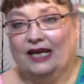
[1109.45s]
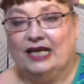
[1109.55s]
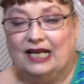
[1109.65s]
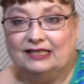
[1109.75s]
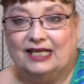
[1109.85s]

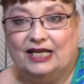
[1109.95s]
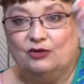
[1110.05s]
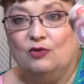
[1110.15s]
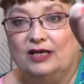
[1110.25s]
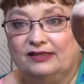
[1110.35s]
And I'll tell
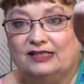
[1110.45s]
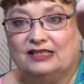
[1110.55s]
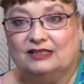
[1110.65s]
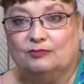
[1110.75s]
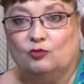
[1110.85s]
you what, this
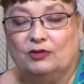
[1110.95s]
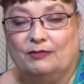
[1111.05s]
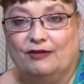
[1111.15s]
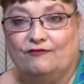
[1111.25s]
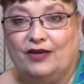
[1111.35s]
is one of
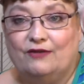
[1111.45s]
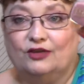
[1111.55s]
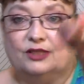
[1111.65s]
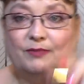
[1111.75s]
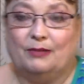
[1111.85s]
my
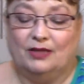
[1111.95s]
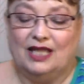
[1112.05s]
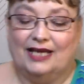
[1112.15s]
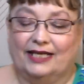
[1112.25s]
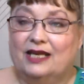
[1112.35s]
favorites by
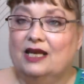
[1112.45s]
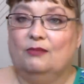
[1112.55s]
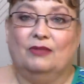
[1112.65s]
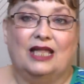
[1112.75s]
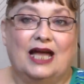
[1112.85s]
Milani.
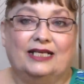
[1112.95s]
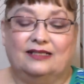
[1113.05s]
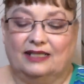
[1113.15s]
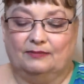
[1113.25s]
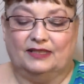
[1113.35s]

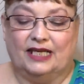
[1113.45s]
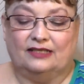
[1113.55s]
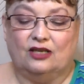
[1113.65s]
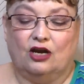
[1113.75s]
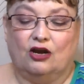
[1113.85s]
Milani's
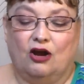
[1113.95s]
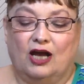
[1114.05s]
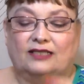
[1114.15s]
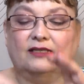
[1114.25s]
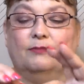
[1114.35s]
lipsticks are
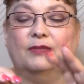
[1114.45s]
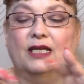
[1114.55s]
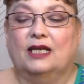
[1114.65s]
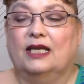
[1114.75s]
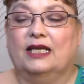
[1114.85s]
awesome.
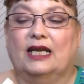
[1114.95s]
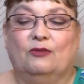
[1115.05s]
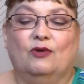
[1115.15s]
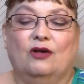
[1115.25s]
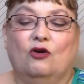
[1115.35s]
And I
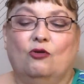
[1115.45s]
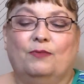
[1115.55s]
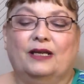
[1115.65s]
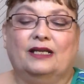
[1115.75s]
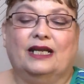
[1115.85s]
will
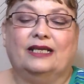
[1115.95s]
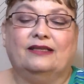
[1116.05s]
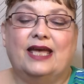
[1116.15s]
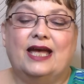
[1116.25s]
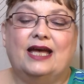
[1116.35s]
open it like
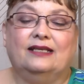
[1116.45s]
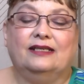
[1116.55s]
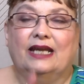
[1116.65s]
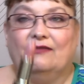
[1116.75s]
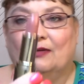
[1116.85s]

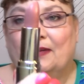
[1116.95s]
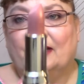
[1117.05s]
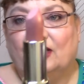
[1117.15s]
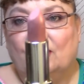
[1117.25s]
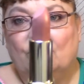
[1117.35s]
that. Never
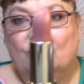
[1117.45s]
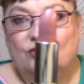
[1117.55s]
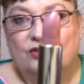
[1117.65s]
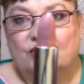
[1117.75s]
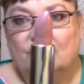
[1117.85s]
been
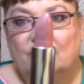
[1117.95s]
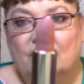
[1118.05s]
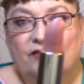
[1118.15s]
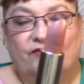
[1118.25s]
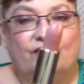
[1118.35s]
used.
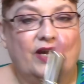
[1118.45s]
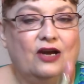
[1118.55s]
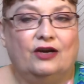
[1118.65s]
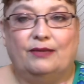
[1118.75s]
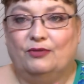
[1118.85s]

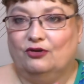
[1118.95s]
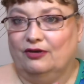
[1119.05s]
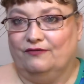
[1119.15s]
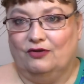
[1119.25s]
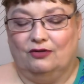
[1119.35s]
Very
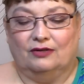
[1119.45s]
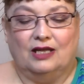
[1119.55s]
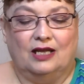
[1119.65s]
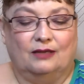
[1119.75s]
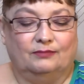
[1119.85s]
beautiful
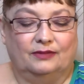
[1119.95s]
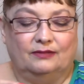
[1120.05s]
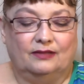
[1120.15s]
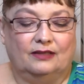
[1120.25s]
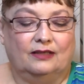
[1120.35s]
um,
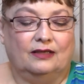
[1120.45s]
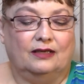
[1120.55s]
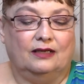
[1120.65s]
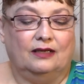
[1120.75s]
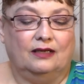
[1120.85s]

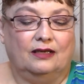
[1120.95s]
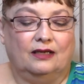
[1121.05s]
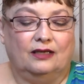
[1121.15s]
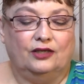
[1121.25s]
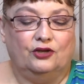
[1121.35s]

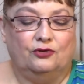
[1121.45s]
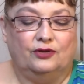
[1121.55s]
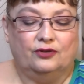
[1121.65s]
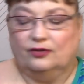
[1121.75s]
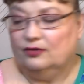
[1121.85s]
nude.